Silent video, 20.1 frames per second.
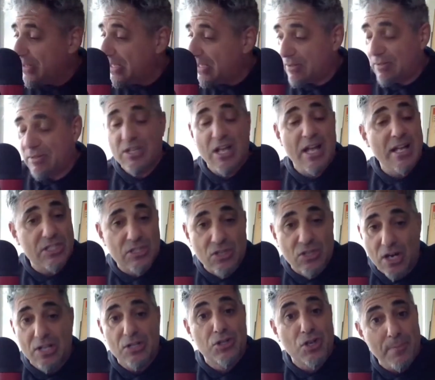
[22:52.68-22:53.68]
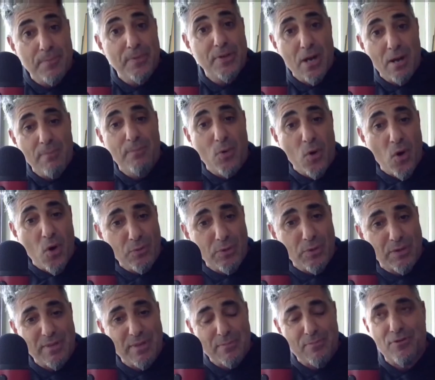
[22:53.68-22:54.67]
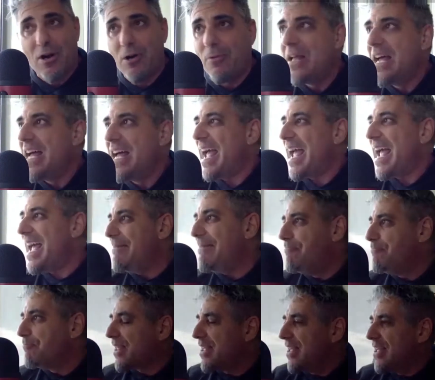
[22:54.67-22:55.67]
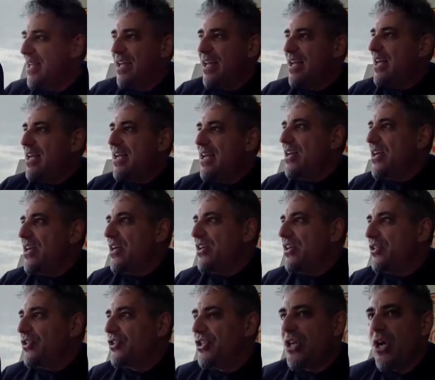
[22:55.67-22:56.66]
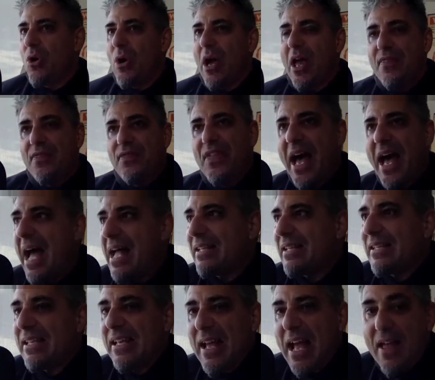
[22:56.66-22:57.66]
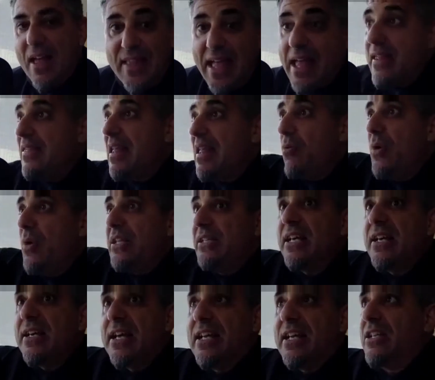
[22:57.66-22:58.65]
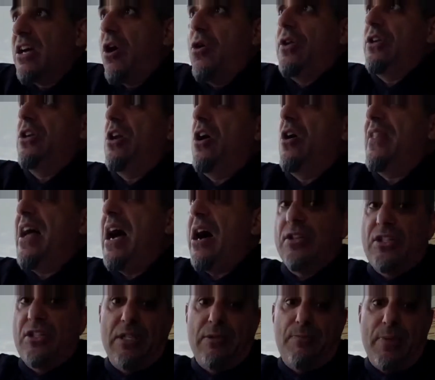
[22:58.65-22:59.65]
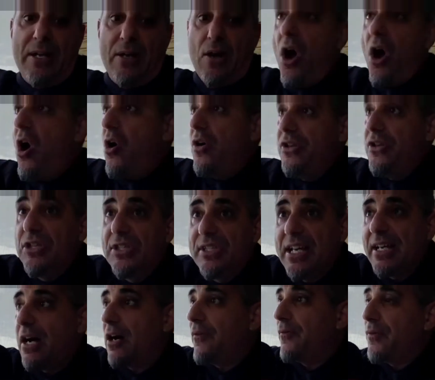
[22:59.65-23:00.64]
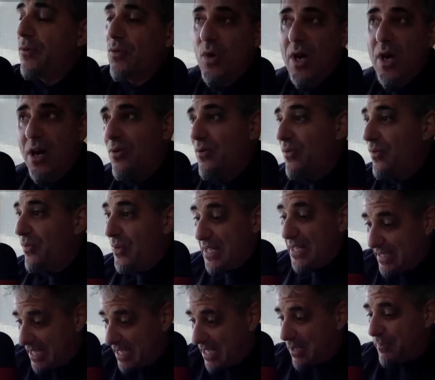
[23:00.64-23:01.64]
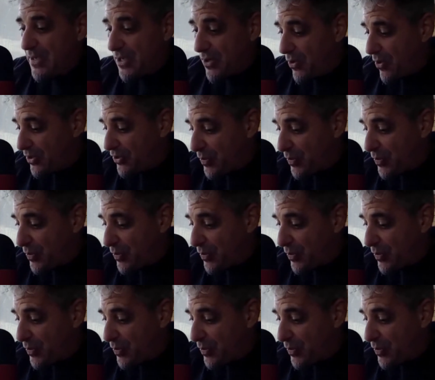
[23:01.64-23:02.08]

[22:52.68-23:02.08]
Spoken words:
they started jumping on board with me, bro. And, you know, and then we did it. You know, now it's this big, oh, you did. Well, we did it because we